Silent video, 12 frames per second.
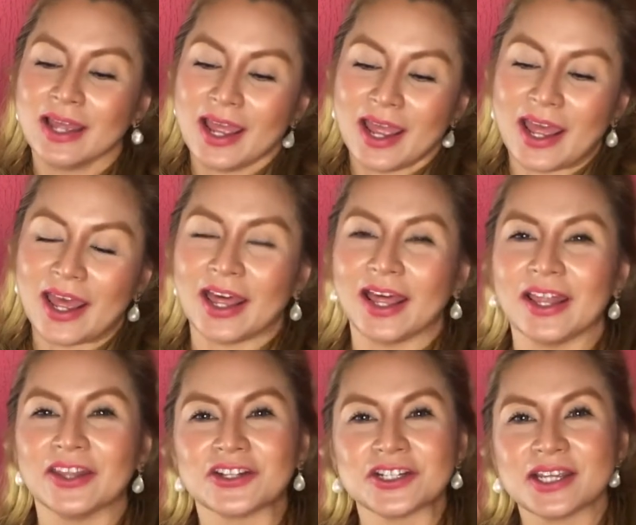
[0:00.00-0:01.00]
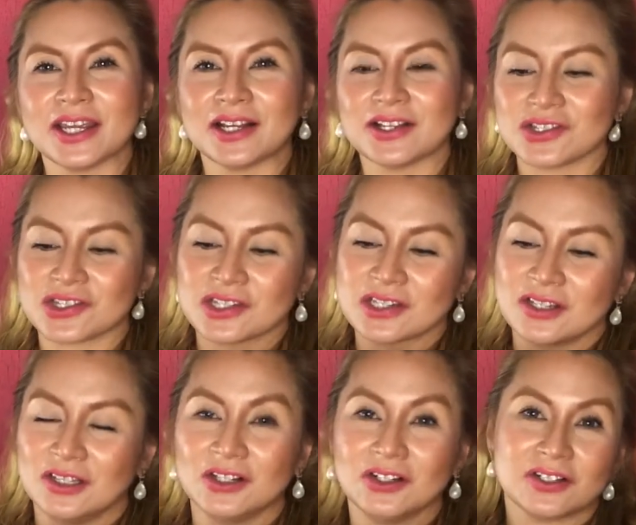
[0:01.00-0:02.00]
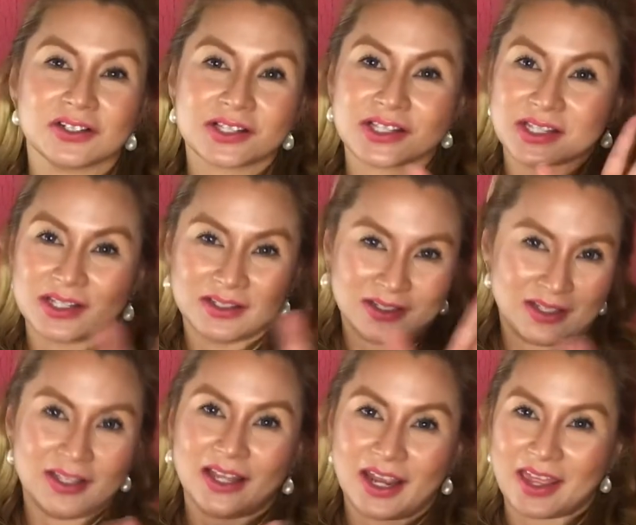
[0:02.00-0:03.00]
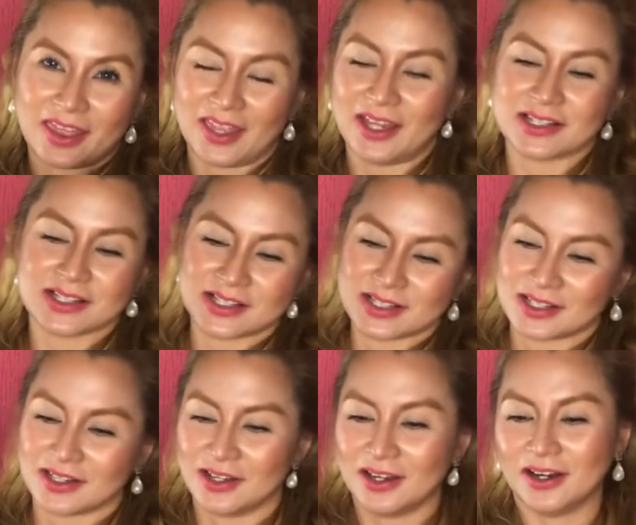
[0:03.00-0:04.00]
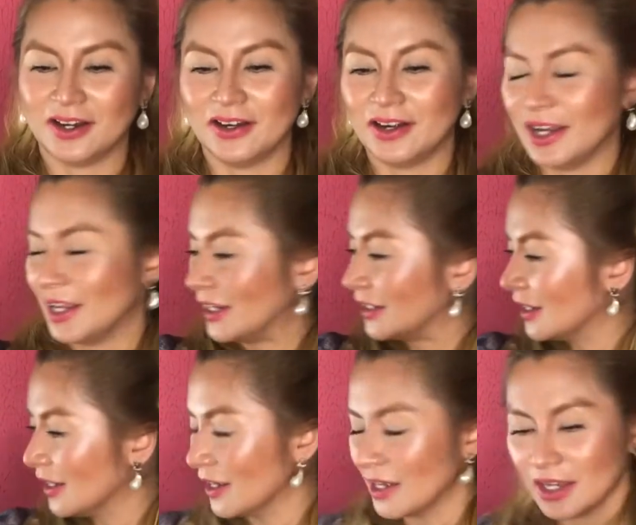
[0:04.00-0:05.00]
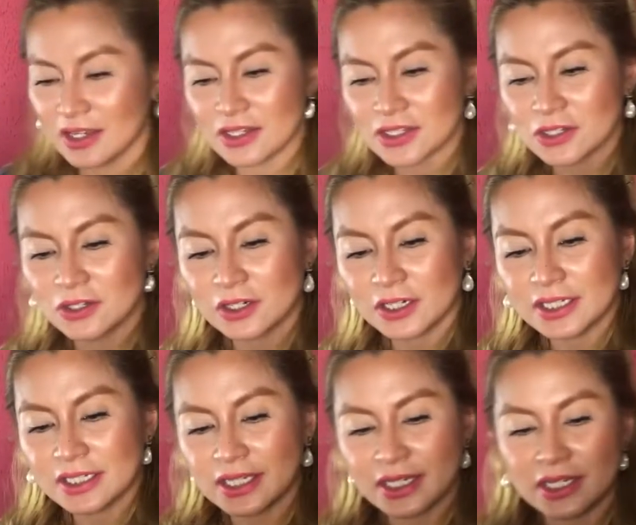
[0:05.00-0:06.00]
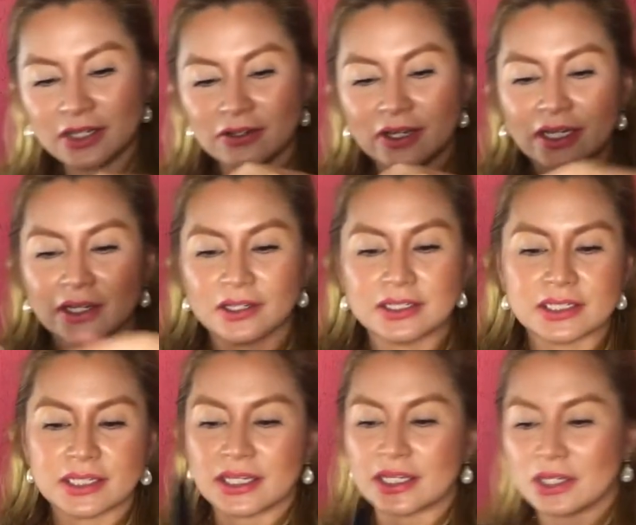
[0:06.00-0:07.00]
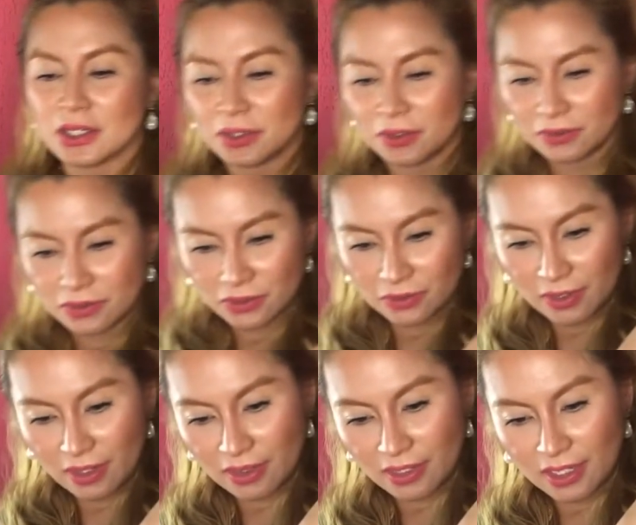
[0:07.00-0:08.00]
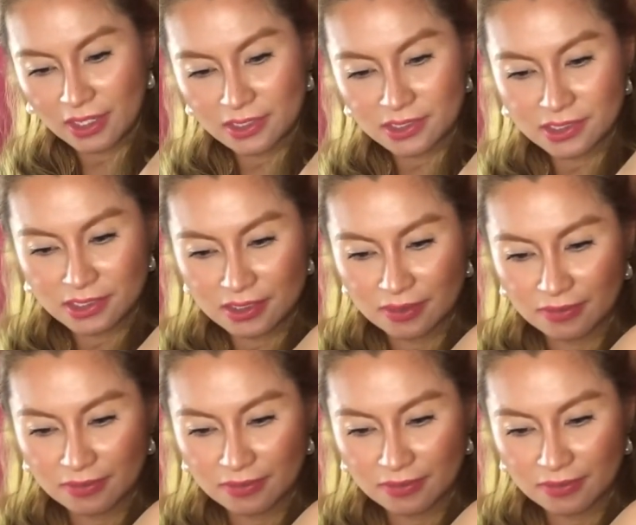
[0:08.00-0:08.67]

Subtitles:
and their tails just looks like this. All right, so continue and continue doing this.